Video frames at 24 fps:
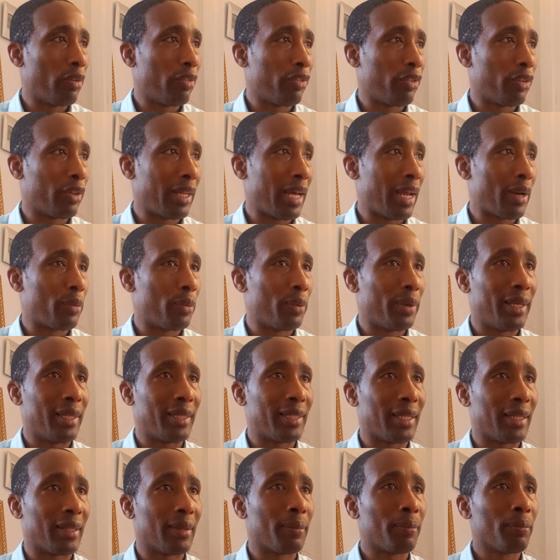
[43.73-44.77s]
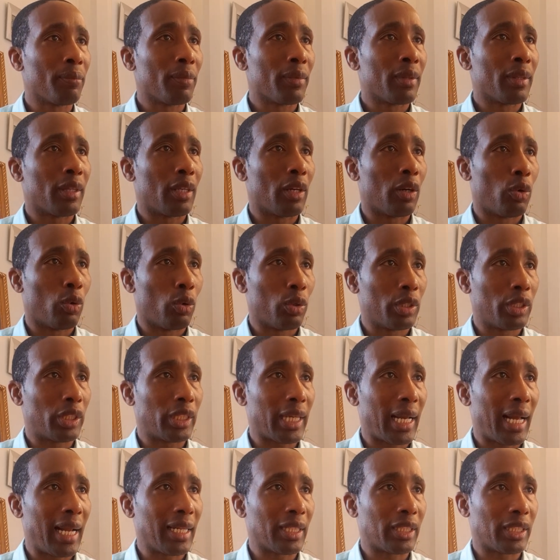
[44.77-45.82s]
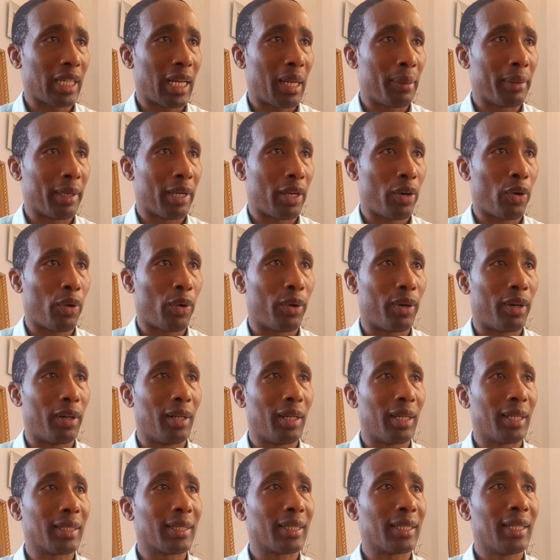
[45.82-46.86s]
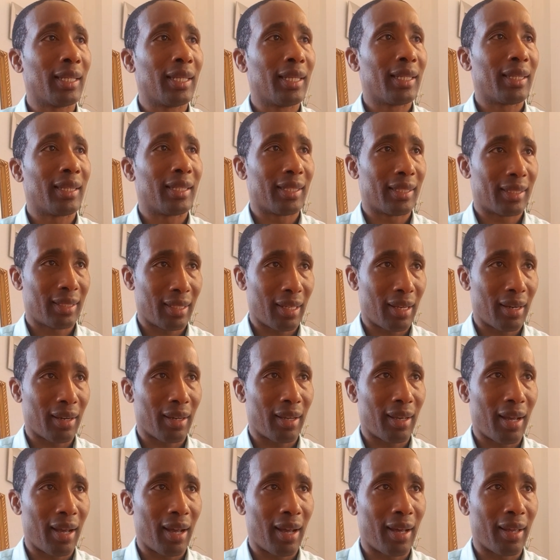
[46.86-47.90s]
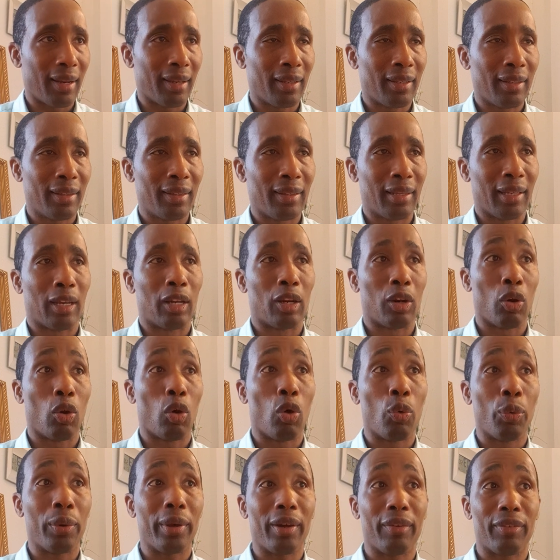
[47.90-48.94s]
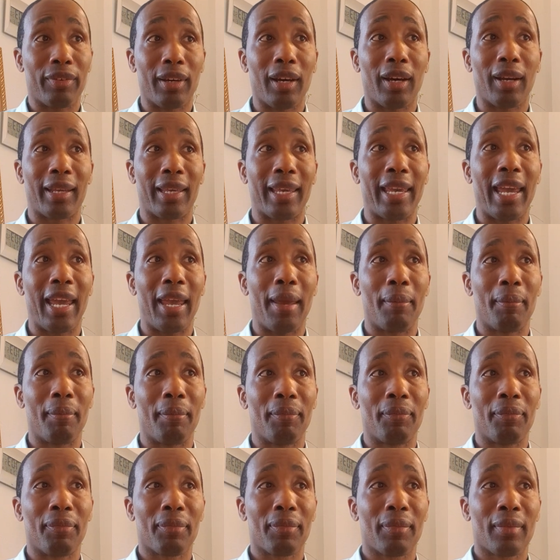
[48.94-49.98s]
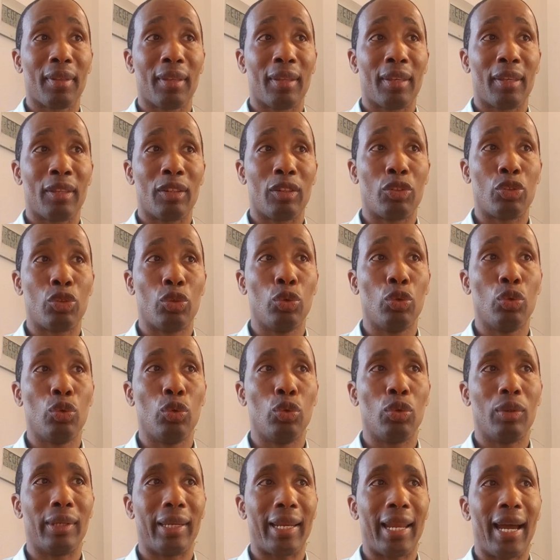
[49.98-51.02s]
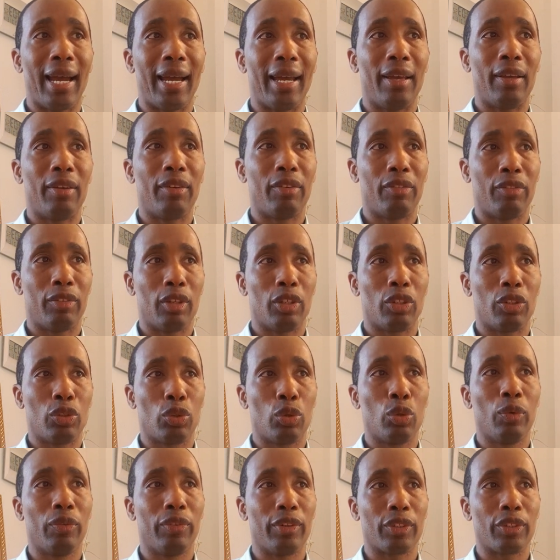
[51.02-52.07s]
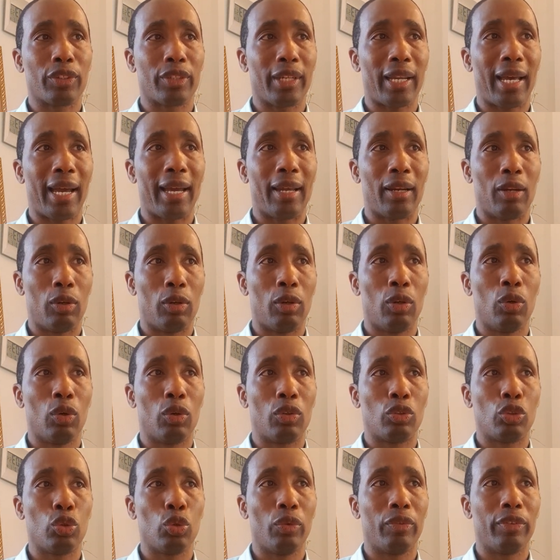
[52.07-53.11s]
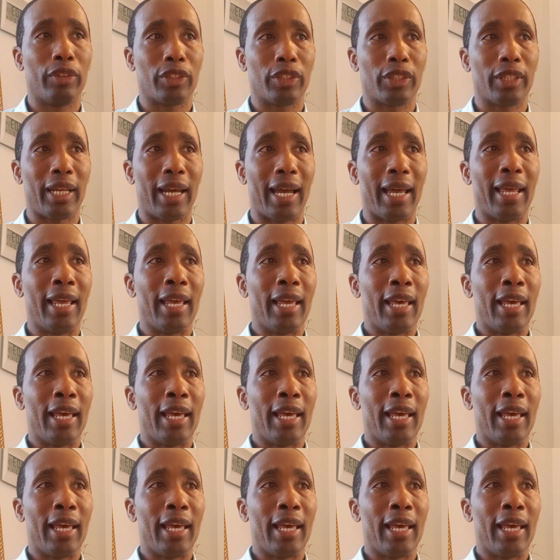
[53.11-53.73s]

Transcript: For that reason, the Holy Child shall be called the Son of God. The glory of God came. 2 verse 9, Luke 2 verse 9.